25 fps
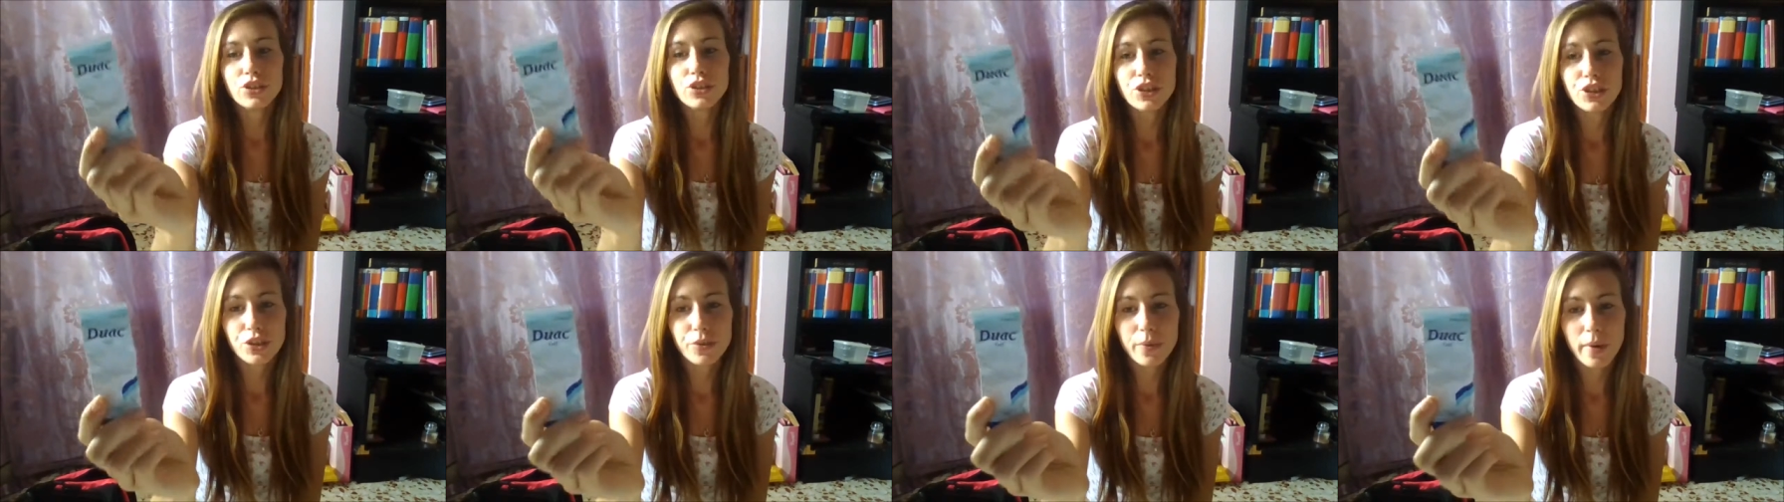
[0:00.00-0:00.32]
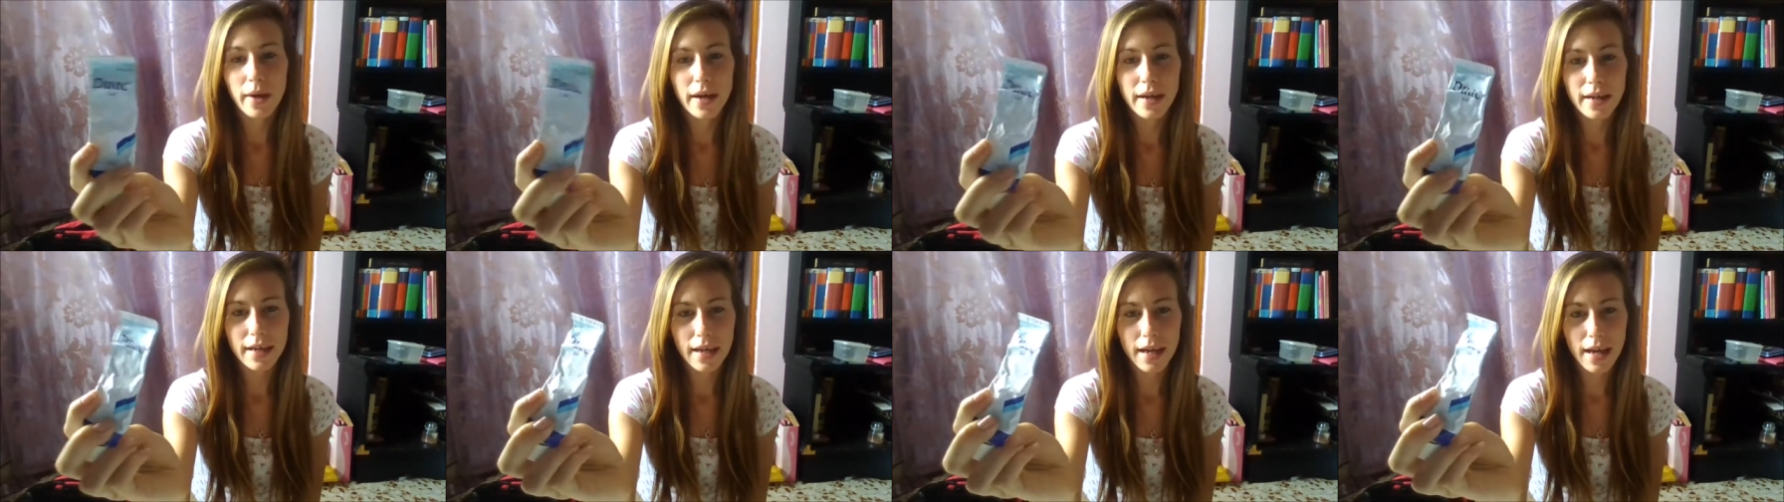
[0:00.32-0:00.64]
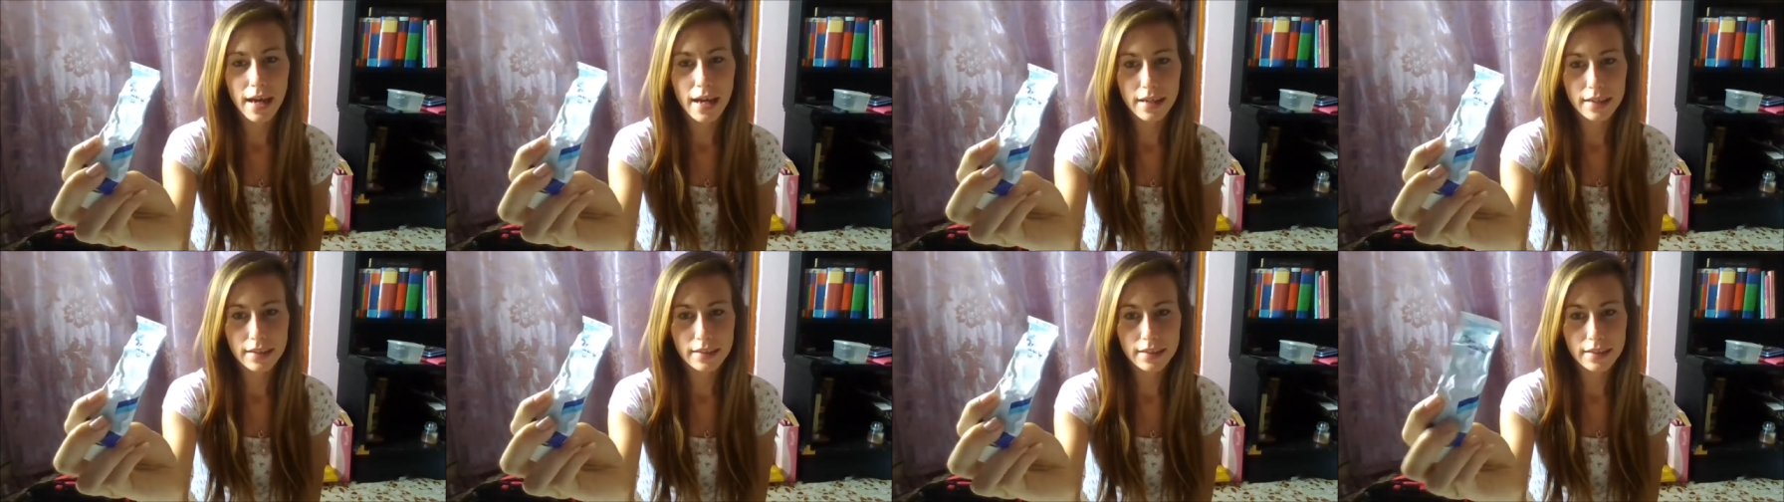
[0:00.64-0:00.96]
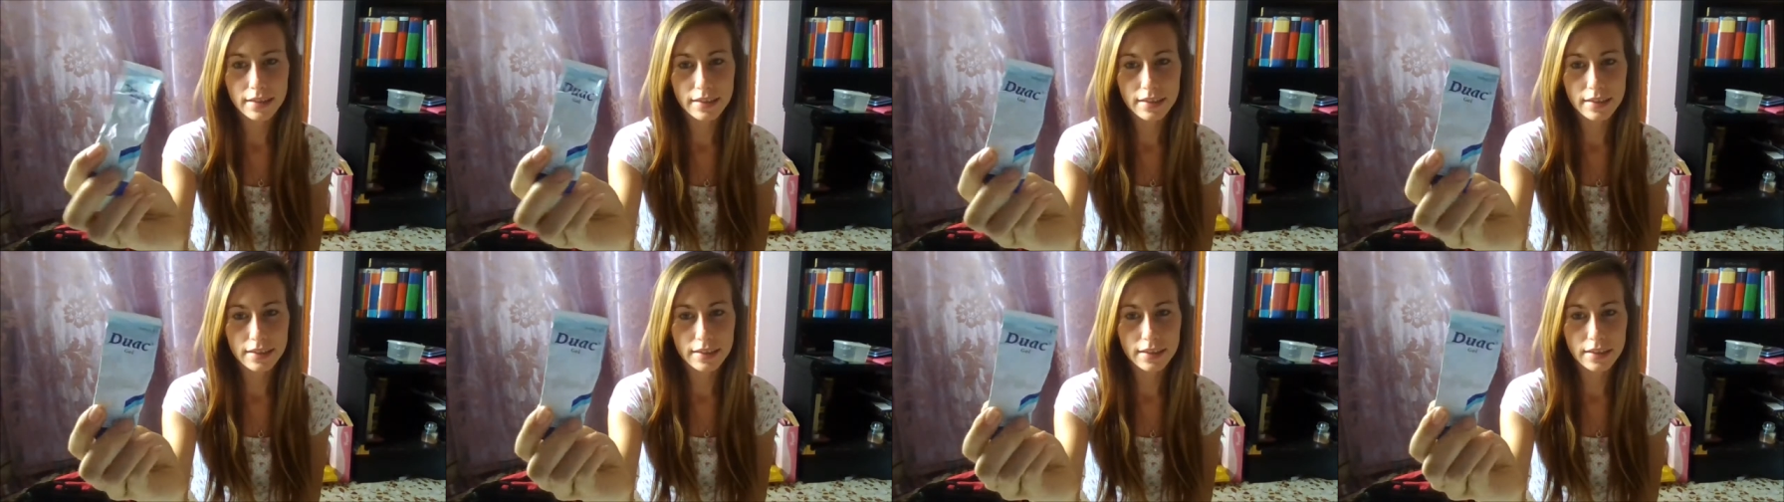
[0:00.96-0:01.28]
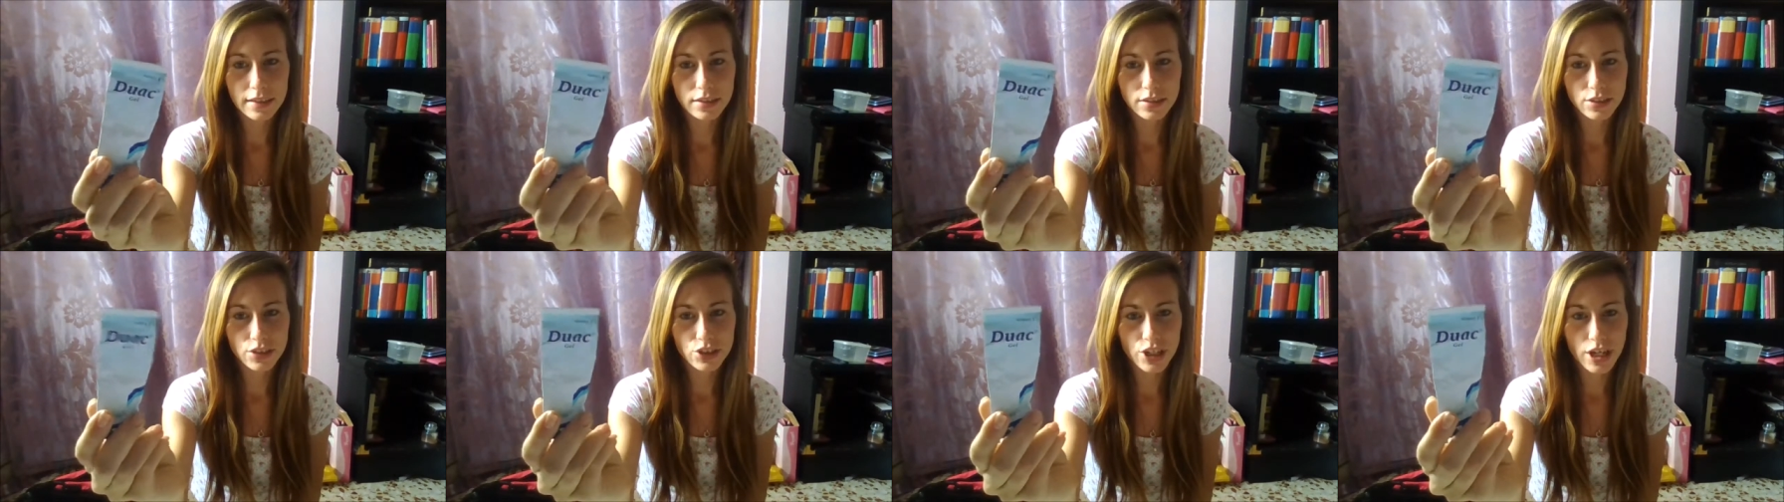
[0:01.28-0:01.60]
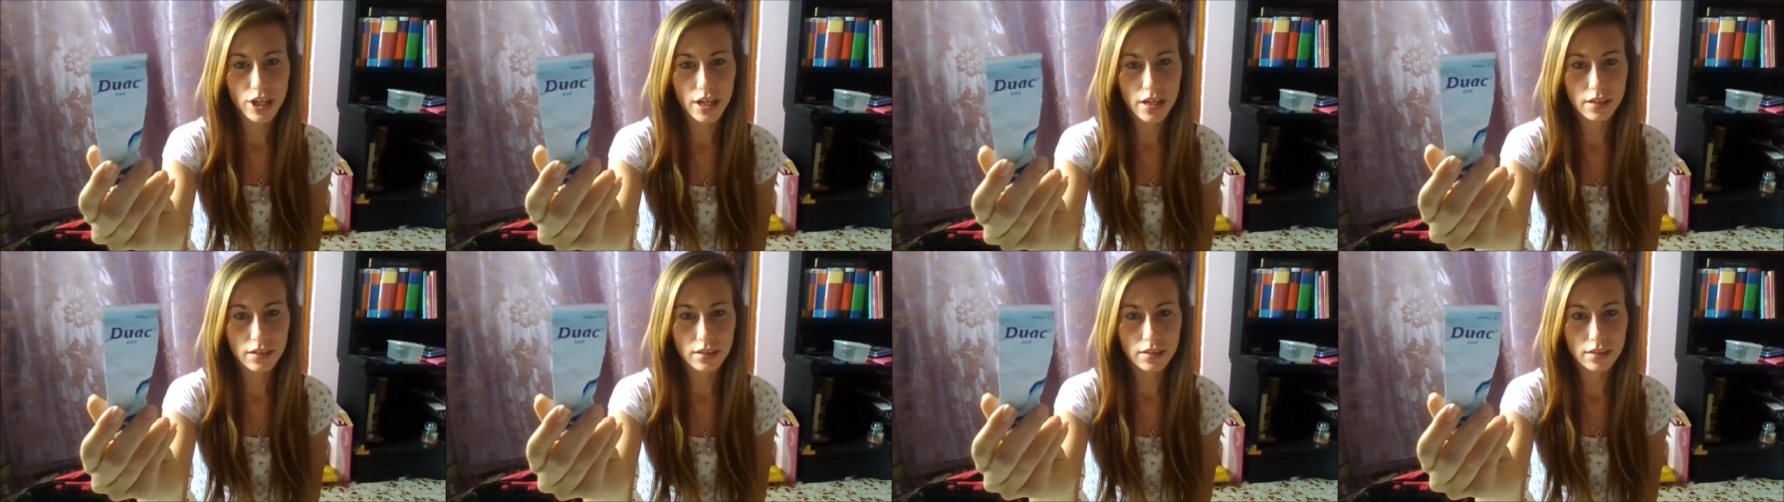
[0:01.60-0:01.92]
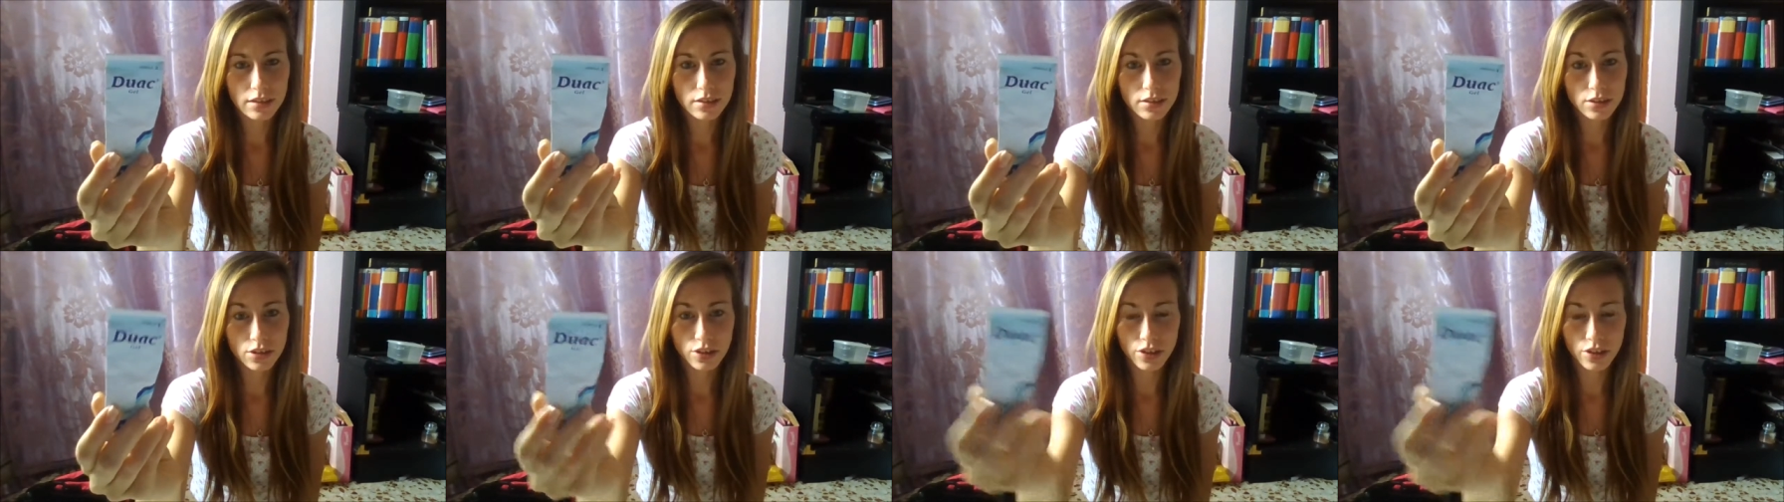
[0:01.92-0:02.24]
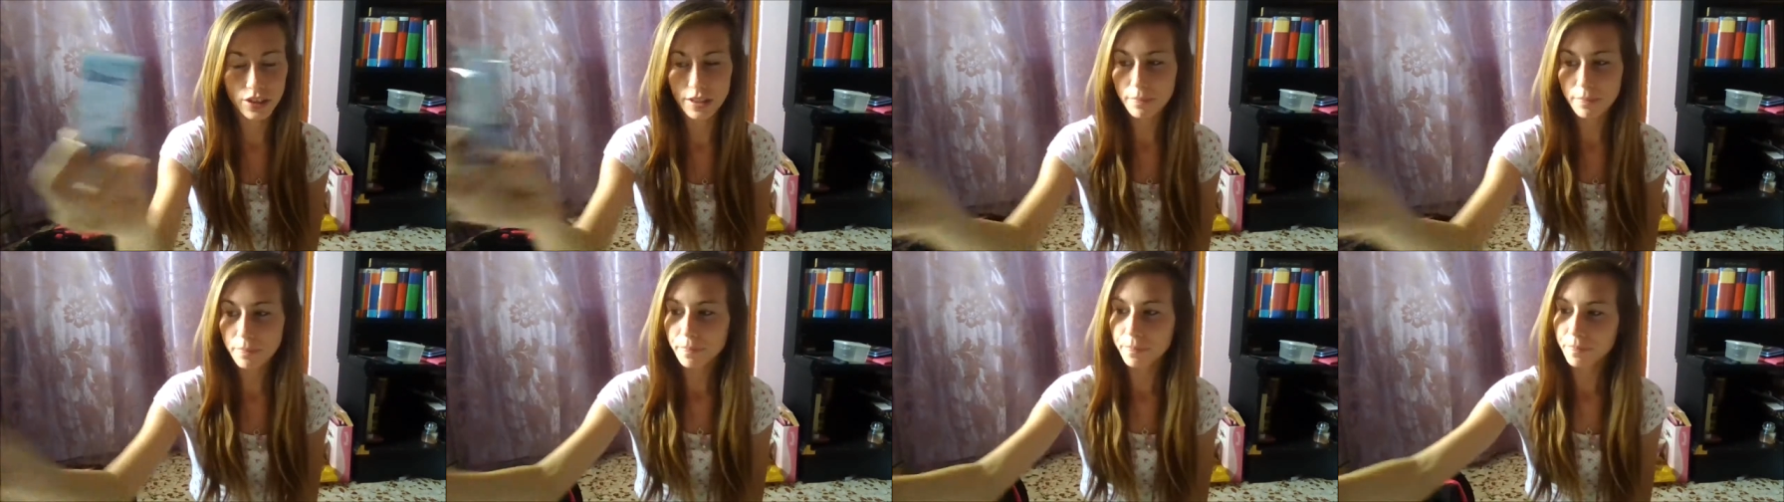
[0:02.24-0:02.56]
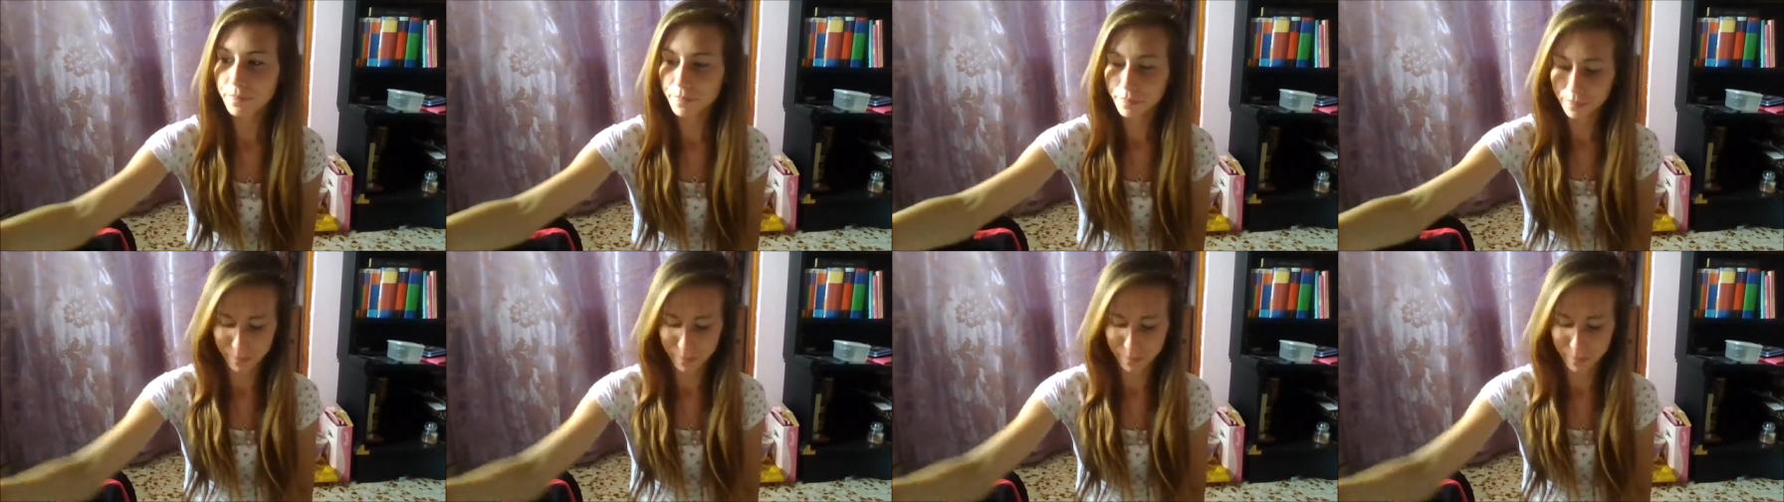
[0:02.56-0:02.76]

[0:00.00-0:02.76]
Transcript: Duac acne gel cream,